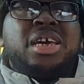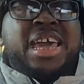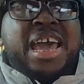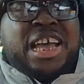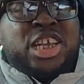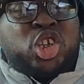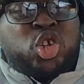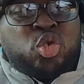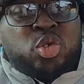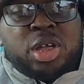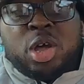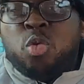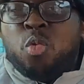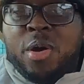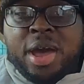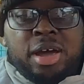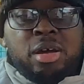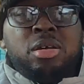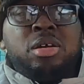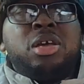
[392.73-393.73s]
Gets to the,
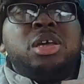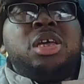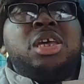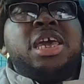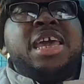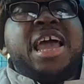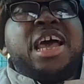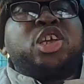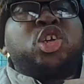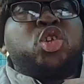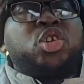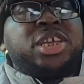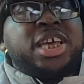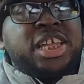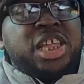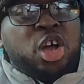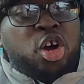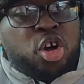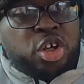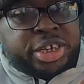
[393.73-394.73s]
well, he has to
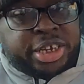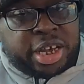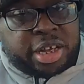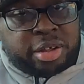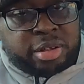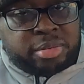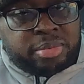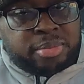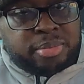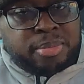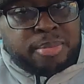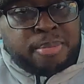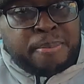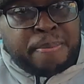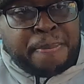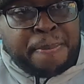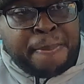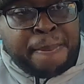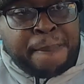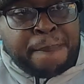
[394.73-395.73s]
stay in a hotel.
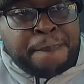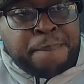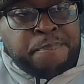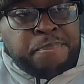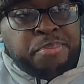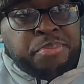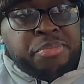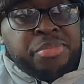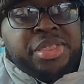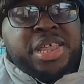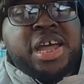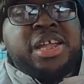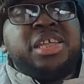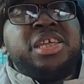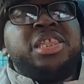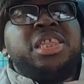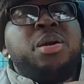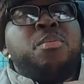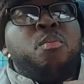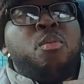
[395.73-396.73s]

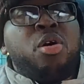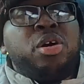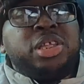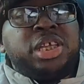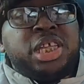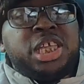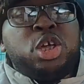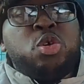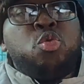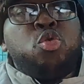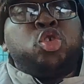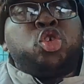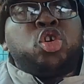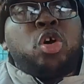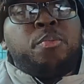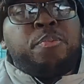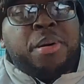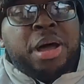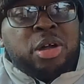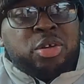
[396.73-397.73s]
Then in the morning, he will
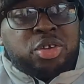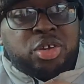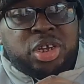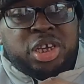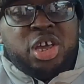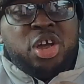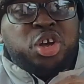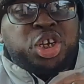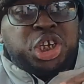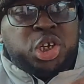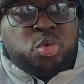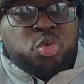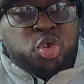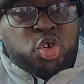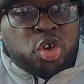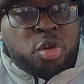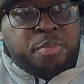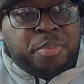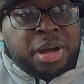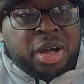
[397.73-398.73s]
jump out, he or she will
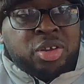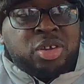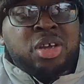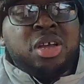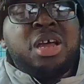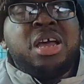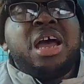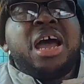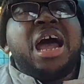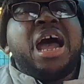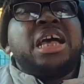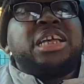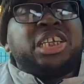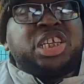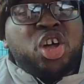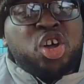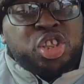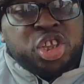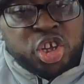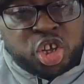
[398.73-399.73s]
jump out and
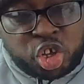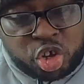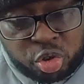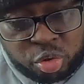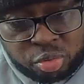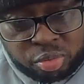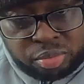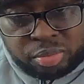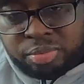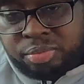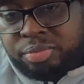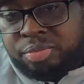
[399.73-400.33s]
stay on the queue.